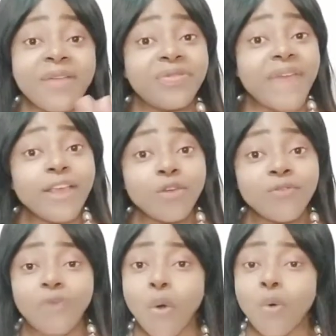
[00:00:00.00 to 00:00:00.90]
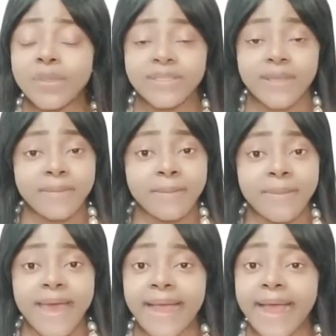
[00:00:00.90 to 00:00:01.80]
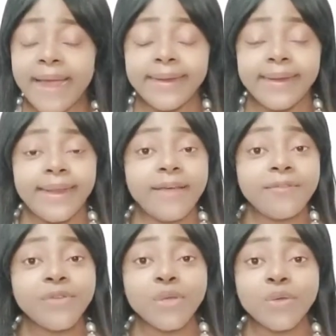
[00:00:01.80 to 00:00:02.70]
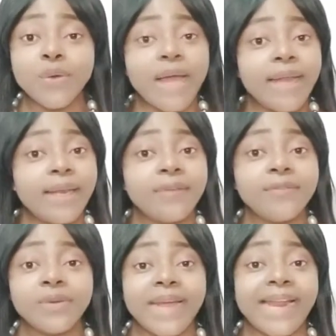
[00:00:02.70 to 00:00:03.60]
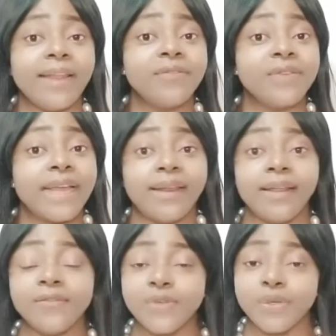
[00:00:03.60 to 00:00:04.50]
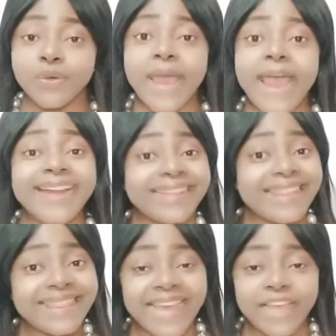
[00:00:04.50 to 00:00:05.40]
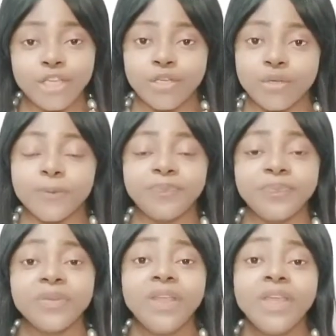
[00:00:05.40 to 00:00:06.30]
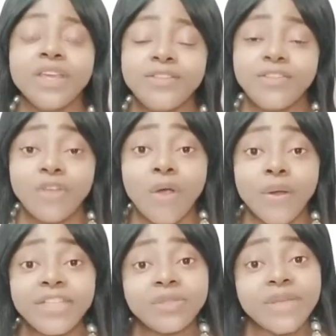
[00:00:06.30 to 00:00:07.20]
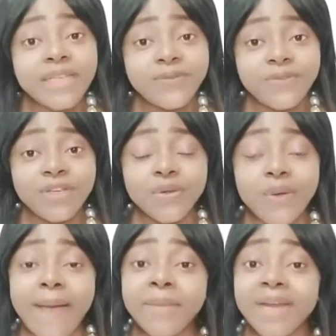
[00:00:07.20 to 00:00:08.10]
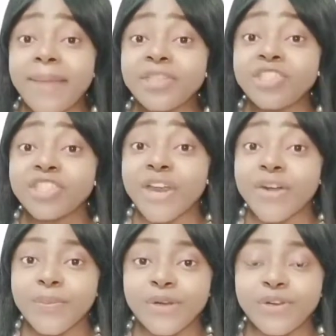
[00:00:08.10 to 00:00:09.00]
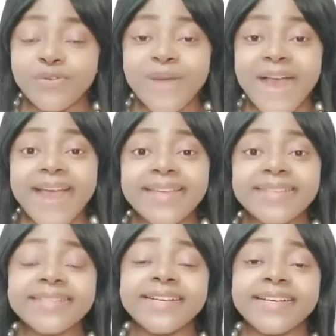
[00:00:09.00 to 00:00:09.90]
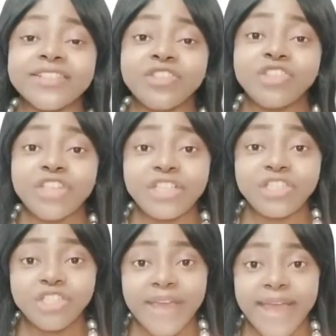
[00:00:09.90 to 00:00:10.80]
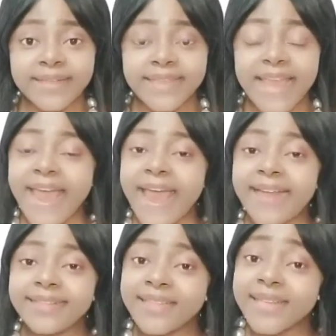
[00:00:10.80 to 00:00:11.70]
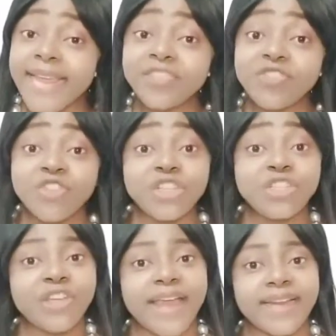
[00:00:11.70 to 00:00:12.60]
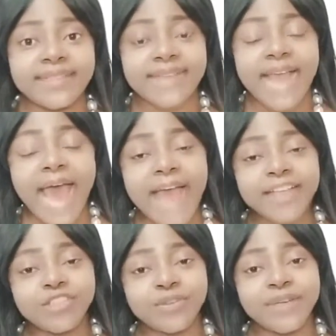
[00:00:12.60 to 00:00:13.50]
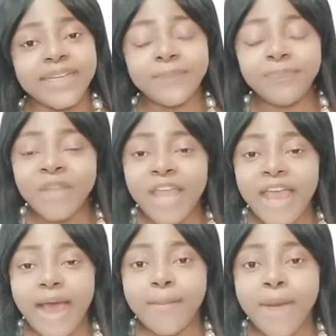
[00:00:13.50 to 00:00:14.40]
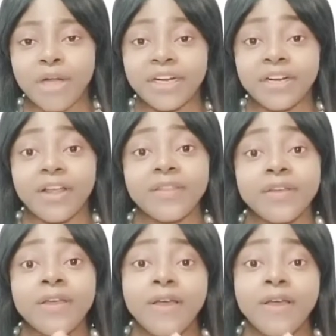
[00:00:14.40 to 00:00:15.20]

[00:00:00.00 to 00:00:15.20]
Thank you for always coming back. I love you. I love you. I love you. I love you. And thank you. So in today's video, I'm going to be sharing with you guys a chit chat and today's chit chat is actually about another